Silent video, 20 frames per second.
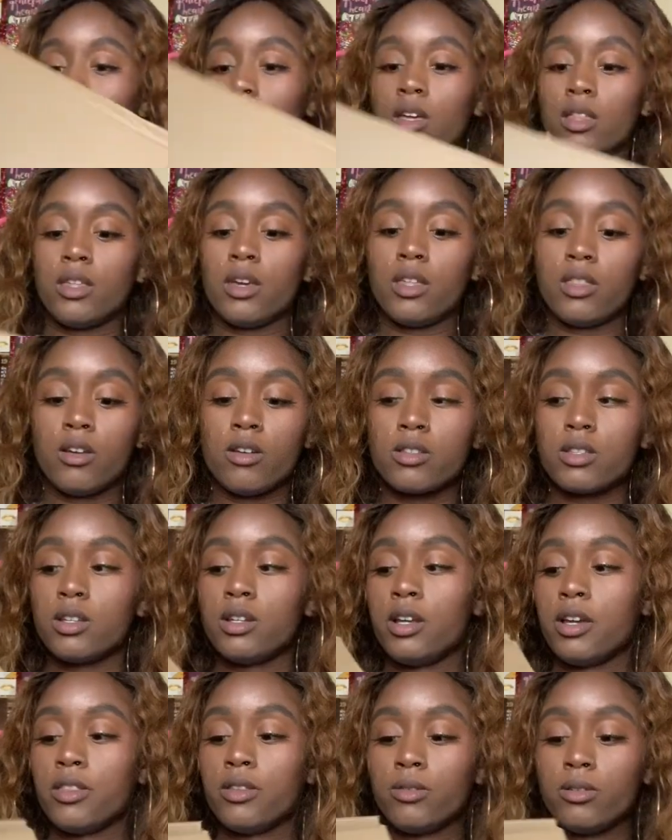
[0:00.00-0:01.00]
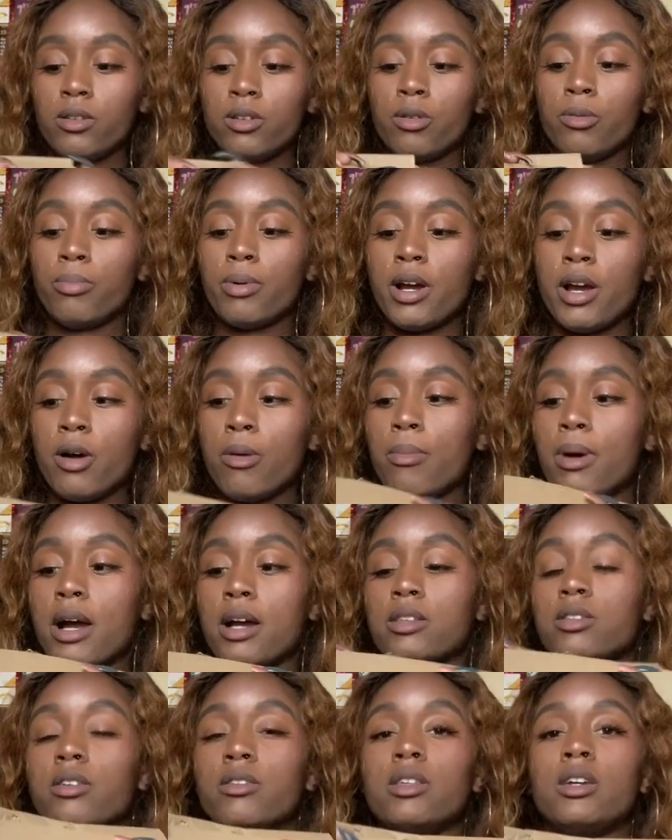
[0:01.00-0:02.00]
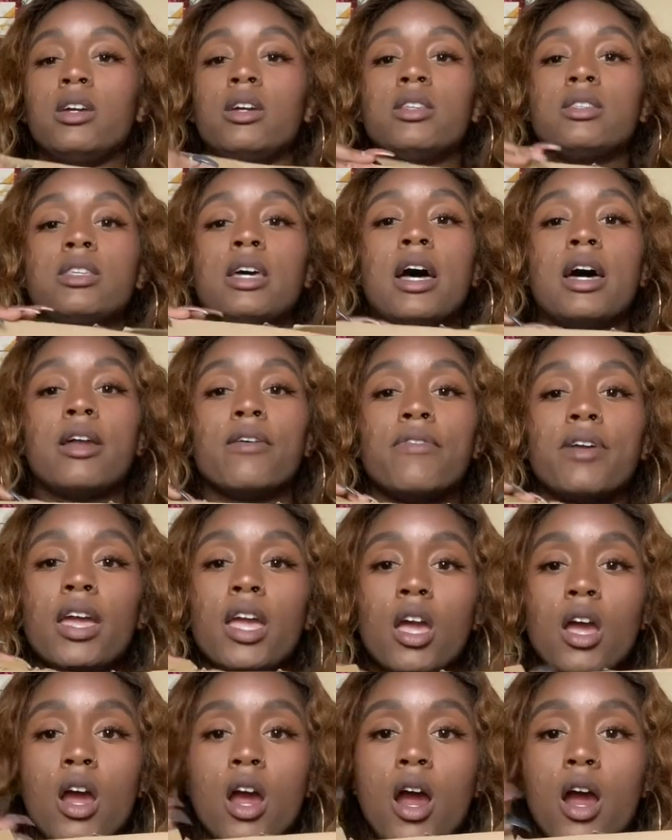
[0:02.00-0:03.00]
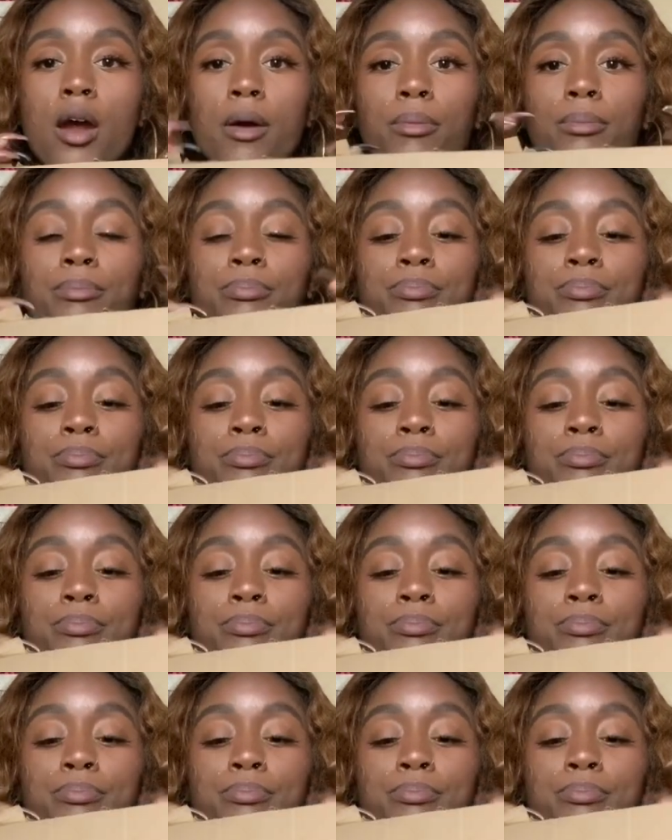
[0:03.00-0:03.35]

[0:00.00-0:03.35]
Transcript: And then there's another little brown box on the inside of here.